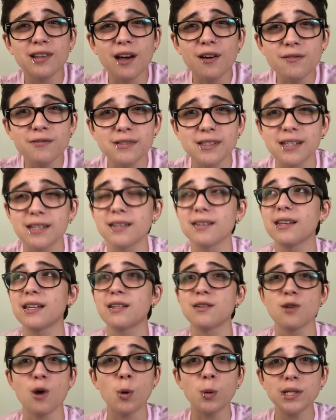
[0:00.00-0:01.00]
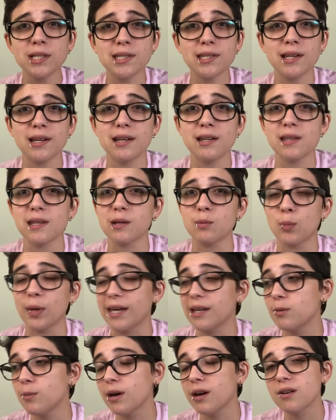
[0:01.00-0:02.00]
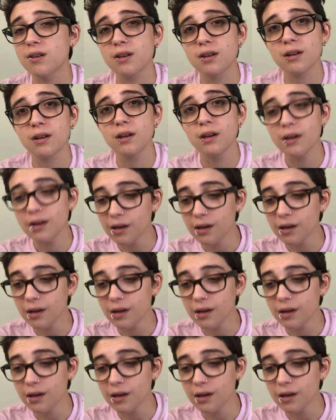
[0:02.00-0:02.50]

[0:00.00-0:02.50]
loved it. Like, no one said anything bad about it.